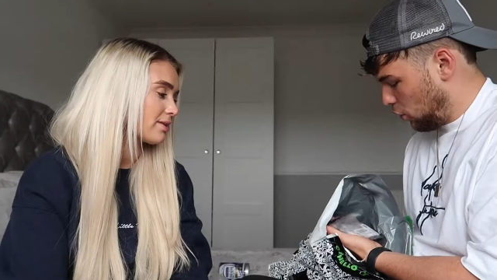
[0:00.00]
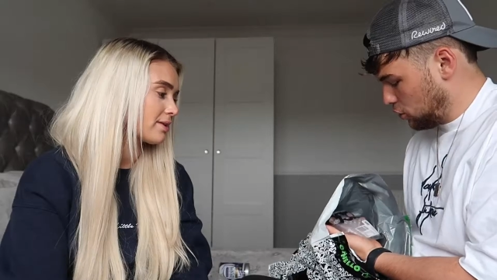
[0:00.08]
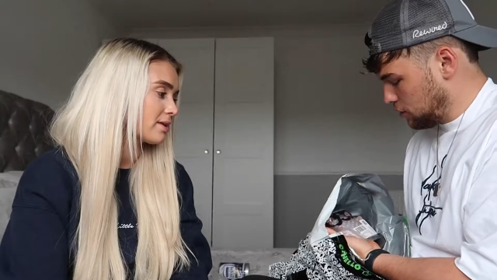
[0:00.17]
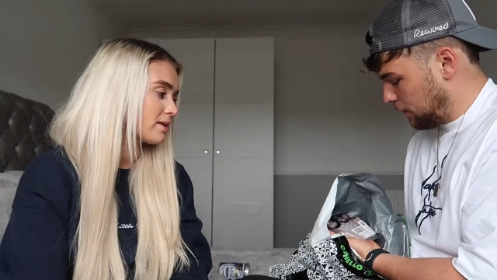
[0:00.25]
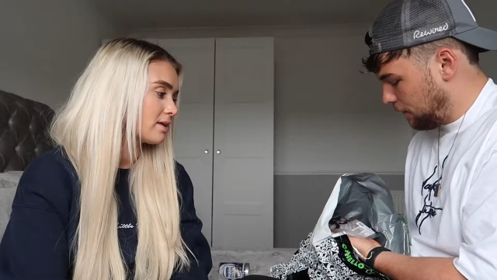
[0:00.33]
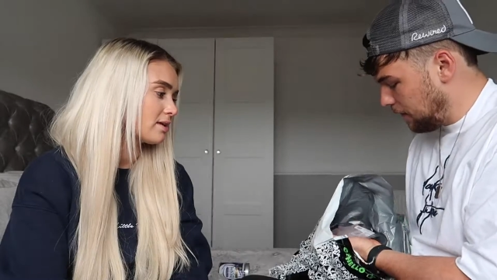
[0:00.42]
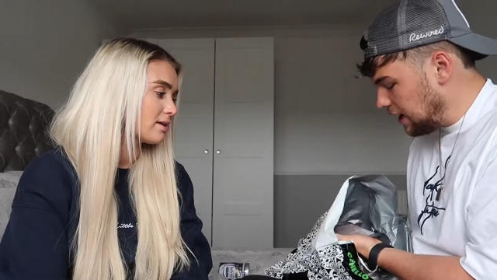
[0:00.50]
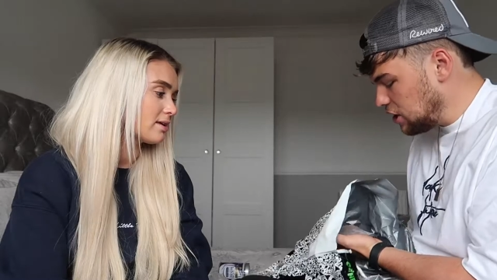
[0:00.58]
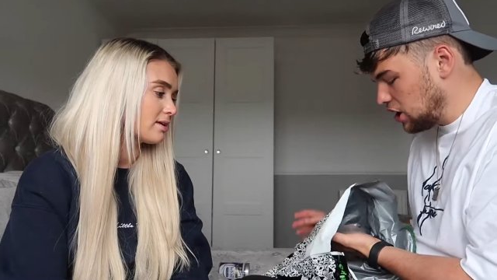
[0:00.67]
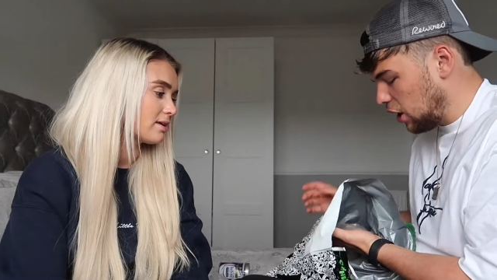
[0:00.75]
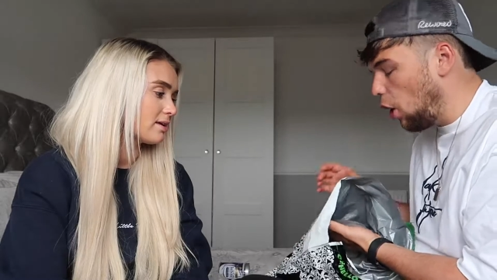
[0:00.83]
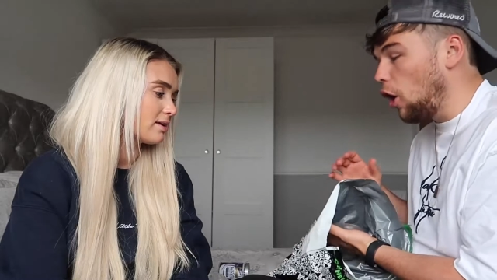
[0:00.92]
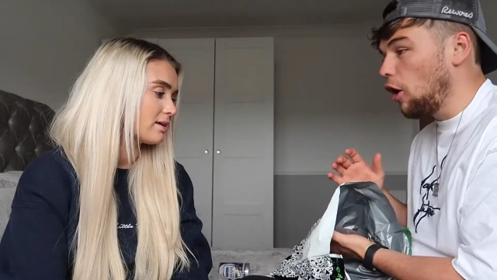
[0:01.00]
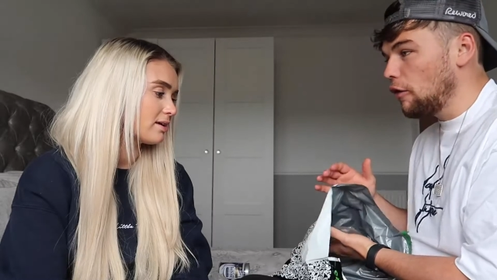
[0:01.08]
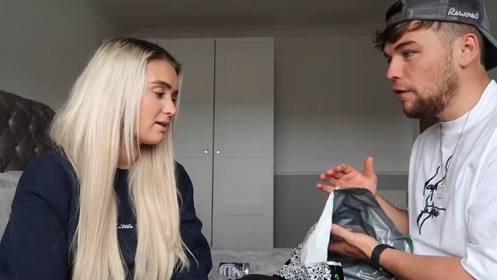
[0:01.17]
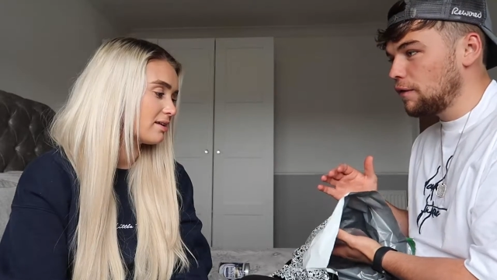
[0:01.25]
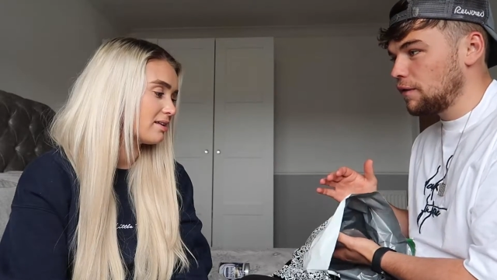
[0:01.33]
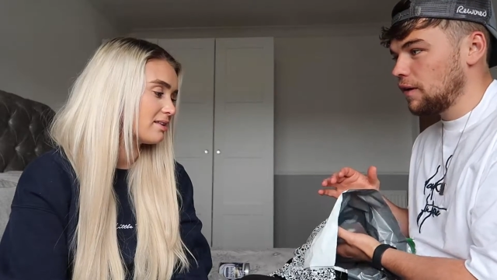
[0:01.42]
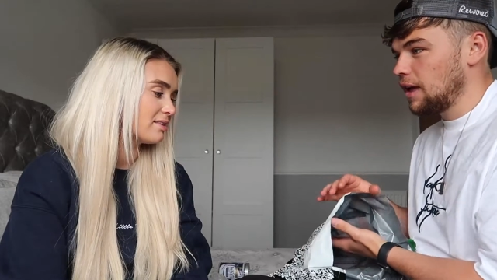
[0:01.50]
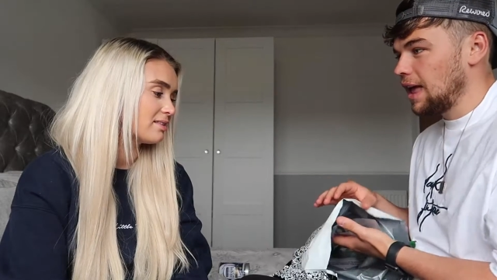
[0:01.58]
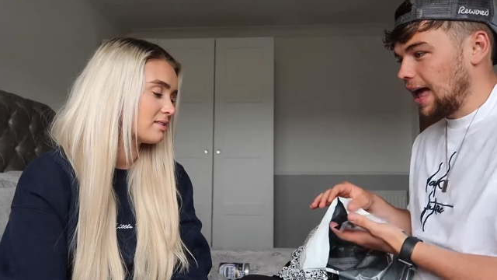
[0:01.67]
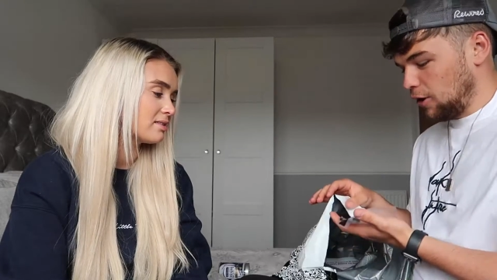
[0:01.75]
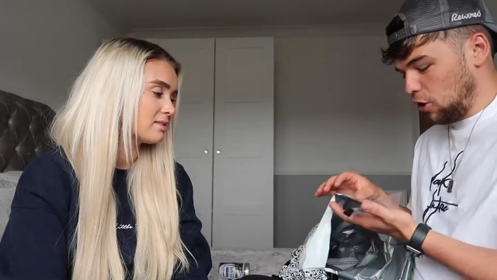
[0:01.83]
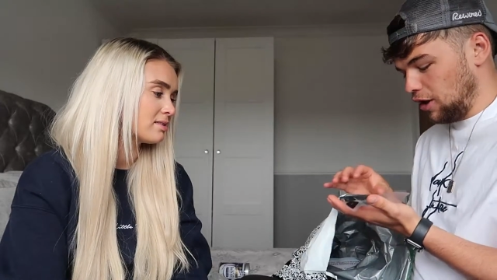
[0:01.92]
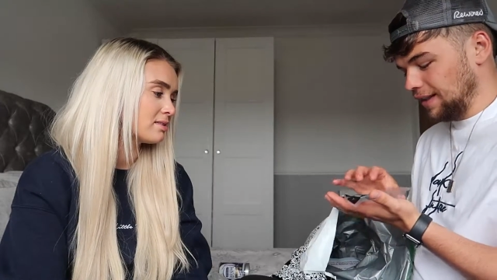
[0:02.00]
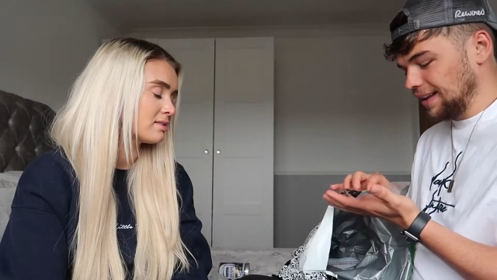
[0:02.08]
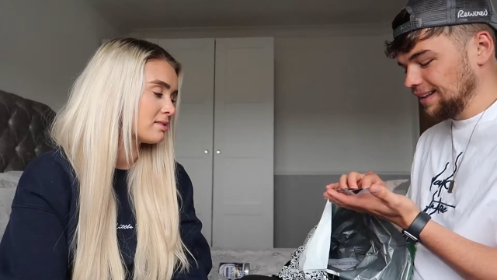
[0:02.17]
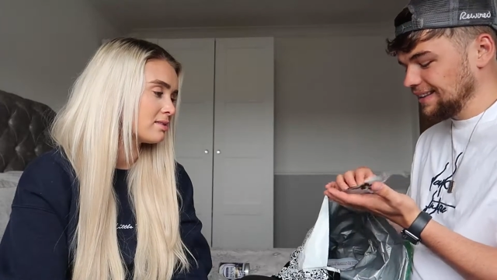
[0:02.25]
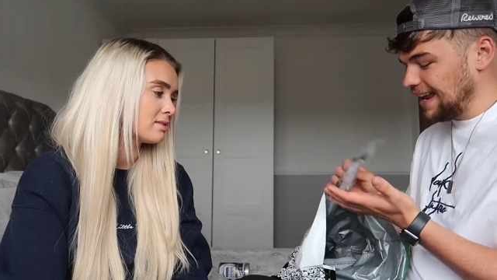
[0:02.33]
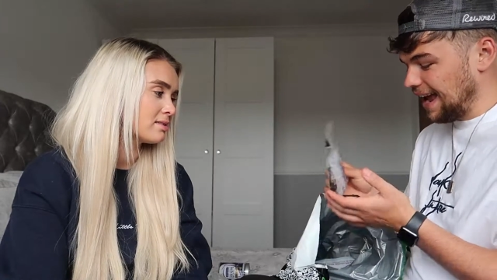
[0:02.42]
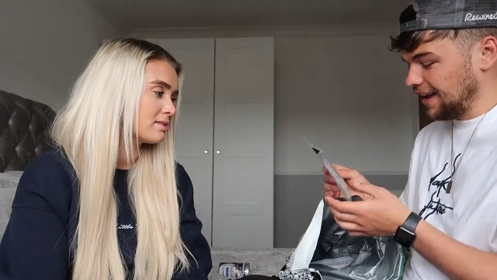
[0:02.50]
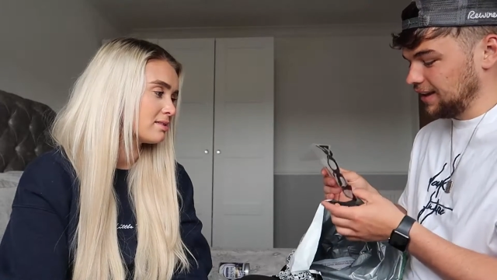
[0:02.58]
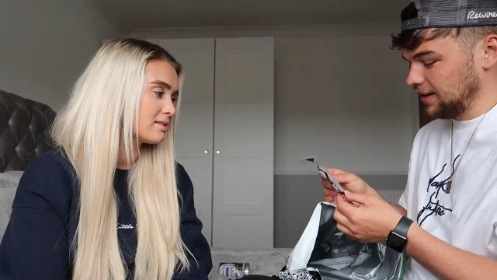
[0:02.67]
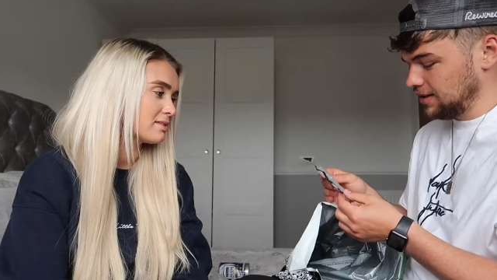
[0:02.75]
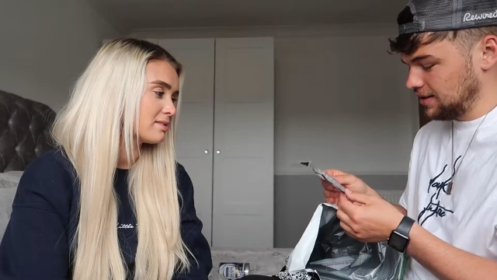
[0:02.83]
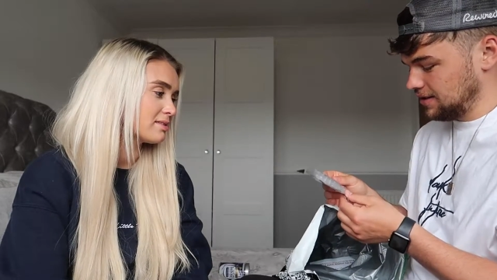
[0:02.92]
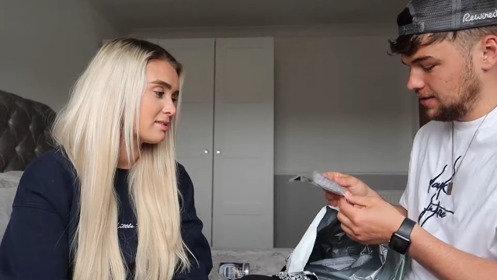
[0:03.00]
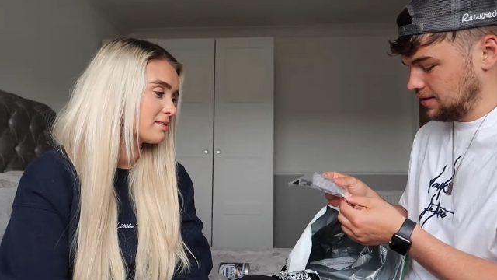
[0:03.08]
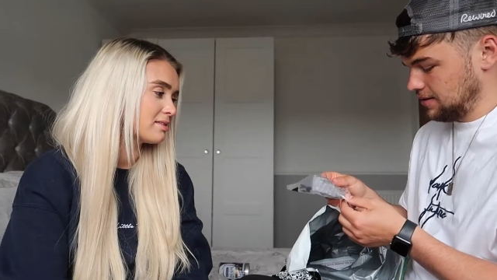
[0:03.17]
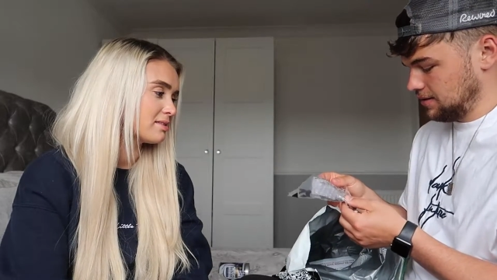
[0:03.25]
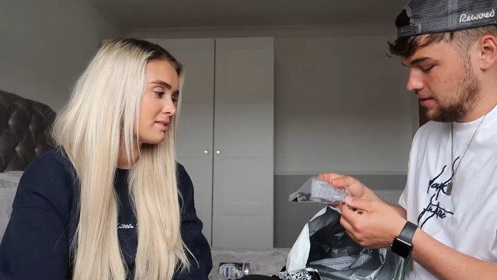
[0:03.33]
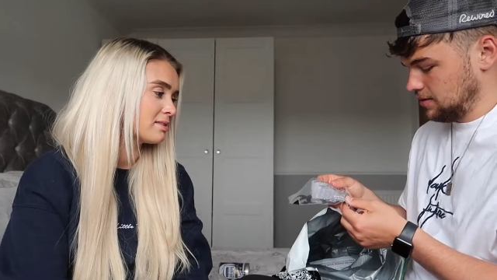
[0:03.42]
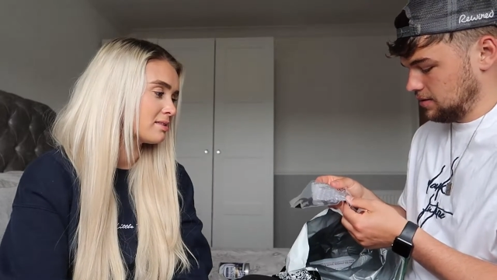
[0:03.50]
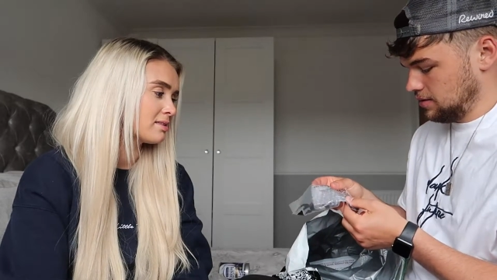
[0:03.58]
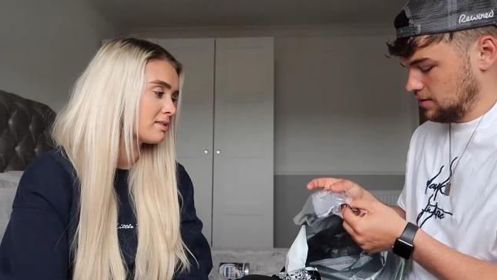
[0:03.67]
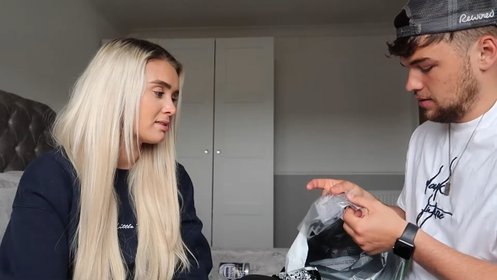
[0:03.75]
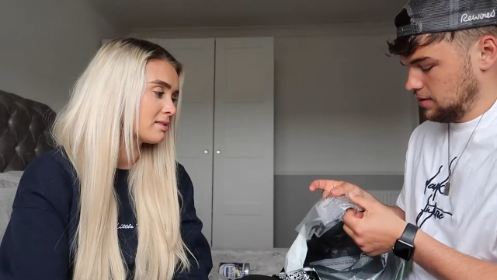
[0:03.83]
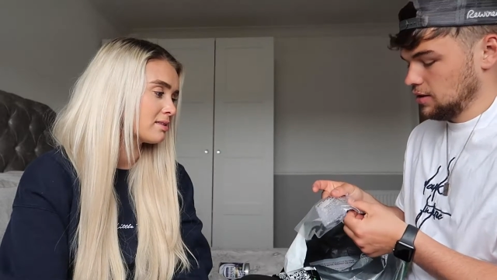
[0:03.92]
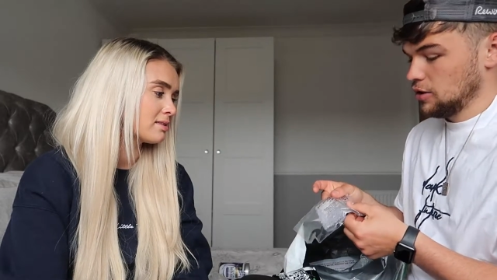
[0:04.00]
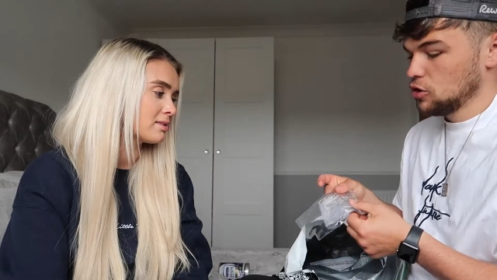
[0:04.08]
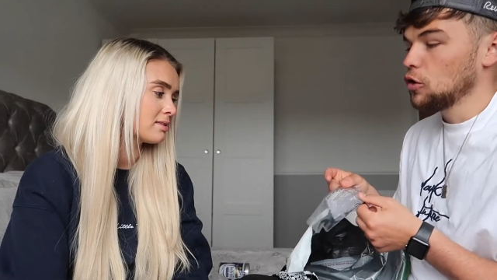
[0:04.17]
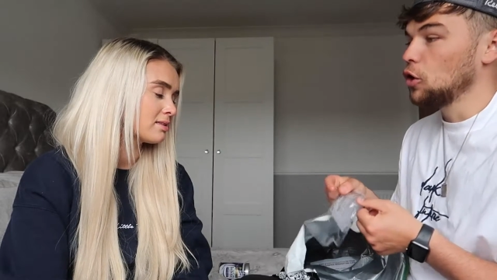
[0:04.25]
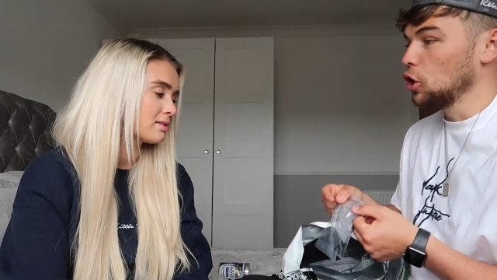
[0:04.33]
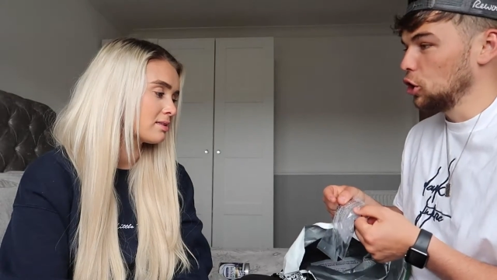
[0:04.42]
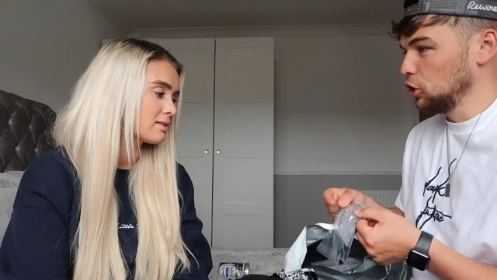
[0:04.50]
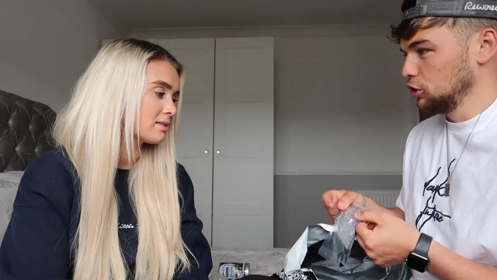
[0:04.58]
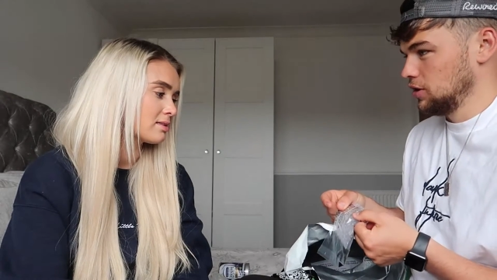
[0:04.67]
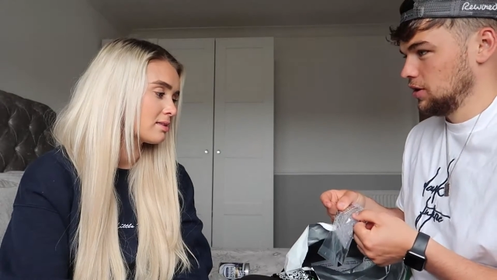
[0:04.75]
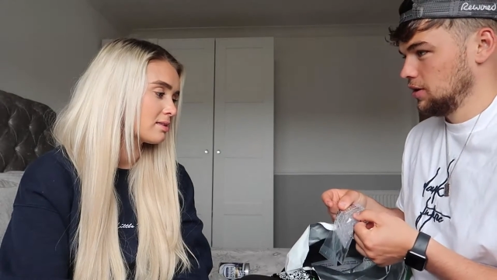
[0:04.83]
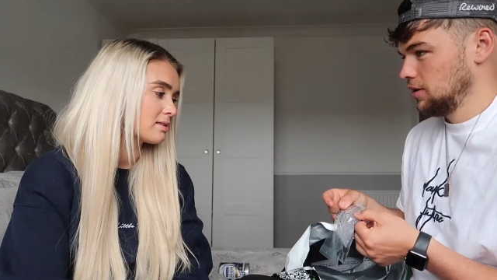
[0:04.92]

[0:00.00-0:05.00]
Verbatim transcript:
Speaker 1: thought to finish it off, I got a little necklace, gold,